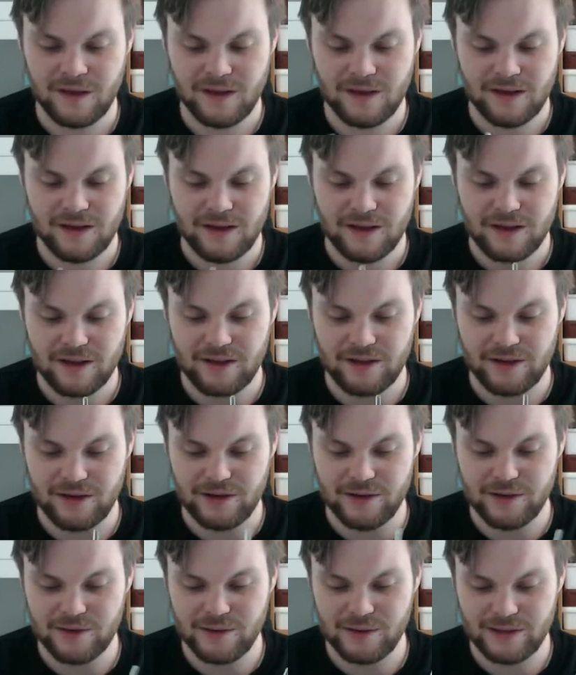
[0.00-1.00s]

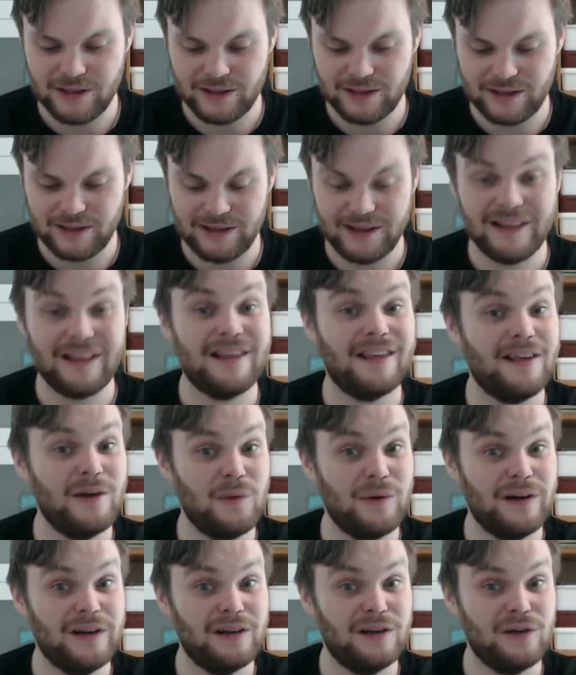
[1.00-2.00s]
So let's see what
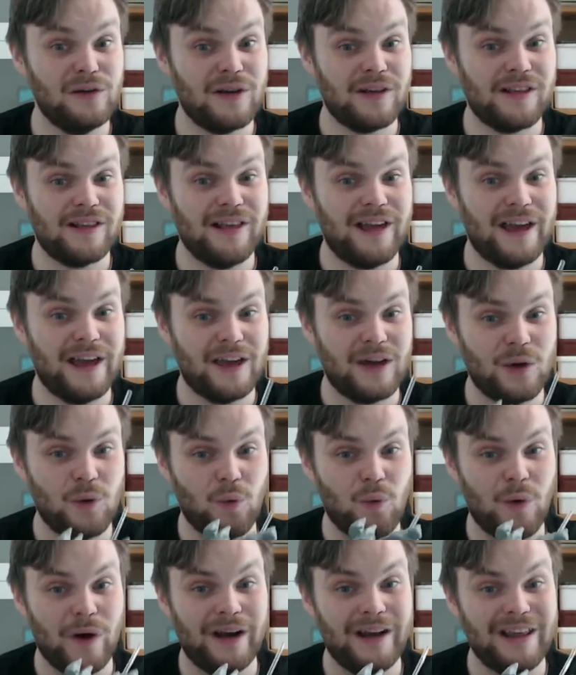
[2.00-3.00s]
it looks like
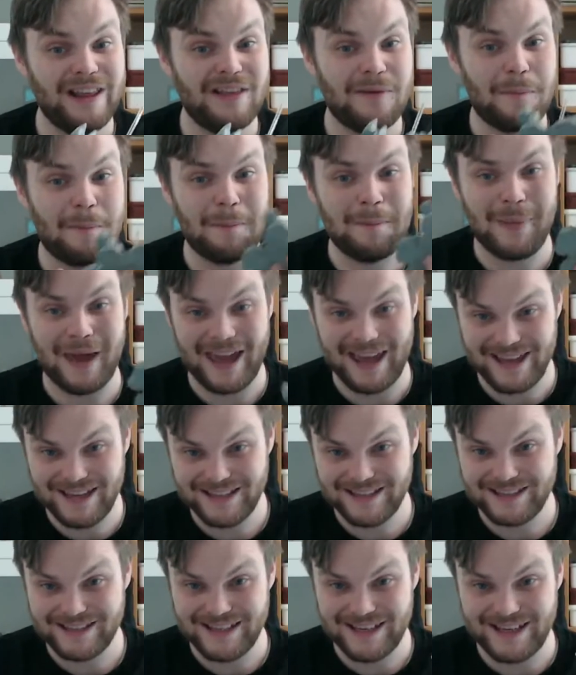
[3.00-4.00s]
when it's
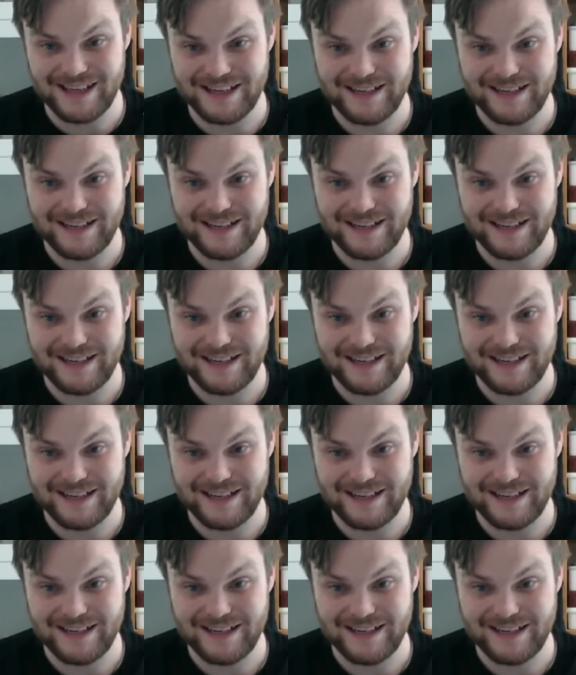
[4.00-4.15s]
painted.